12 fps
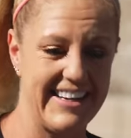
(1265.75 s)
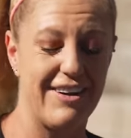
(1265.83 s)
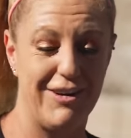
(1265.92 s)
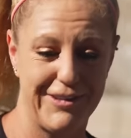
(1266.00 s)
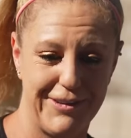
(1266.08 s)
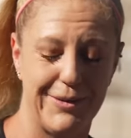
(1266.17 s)

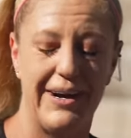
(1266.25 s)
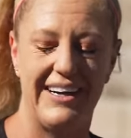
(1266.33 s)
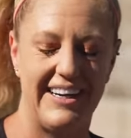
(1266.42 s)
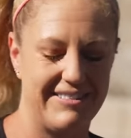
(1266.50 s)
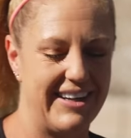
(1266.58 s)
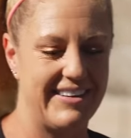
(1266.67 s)
think also,
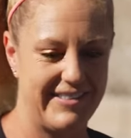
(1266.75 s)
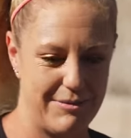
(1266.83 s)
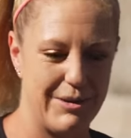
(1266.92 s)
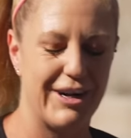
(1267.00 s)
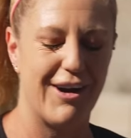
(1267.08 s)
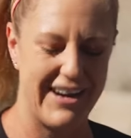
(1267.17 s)
as
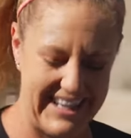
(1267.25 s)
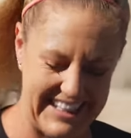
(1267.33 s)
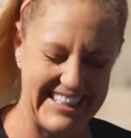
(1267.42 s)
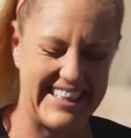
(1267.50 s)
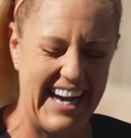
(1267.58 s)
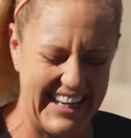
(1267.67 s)
someone our
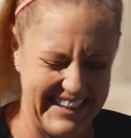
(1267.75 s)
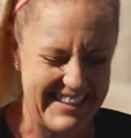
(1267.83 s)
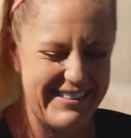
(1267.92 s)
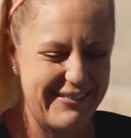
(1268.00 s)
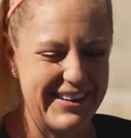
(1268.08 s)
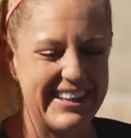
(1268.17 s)
age at
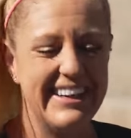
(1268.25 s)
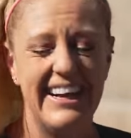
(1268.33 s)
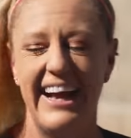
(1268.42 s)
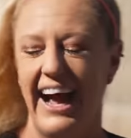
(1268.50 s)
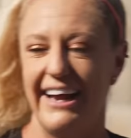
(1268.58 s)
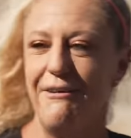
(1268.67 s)
this point,
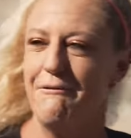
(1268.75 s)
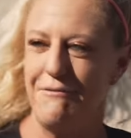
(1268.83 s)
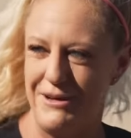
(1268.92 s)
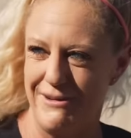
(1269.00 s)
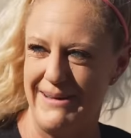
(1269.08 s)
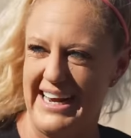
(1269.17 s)
I don't
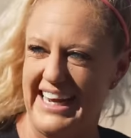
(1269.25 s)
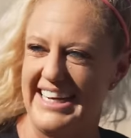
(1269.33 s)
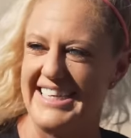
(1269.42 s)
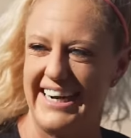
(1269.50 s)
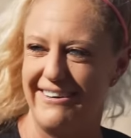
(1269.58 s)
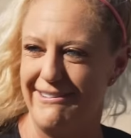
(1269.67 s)
feel my
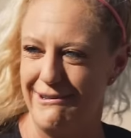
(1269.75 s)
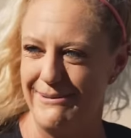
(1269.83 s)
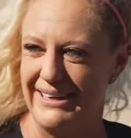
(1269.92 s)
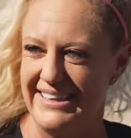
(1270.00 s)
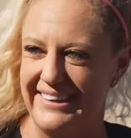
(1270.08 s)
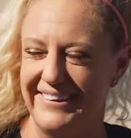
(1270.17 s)
age. I don't know
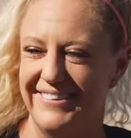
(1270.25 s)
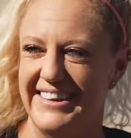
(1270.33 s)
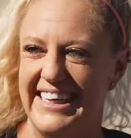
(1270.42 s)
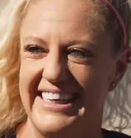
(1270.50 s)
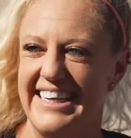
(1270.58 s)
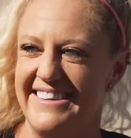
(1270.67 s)
about you.
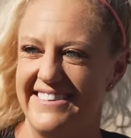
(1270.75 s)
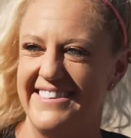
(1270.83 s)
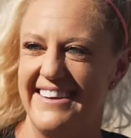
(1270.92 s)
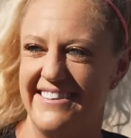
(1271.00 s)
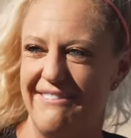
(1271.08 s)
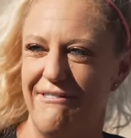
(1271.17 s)
Like, it just
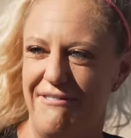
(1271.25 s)
doesn't